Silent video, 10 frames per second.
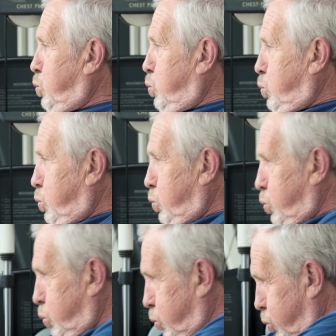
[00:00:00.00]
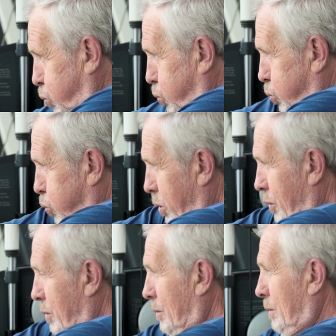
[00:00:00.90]
experienced a thirteen
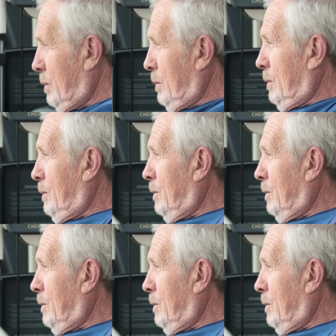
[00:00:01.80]
percent increase in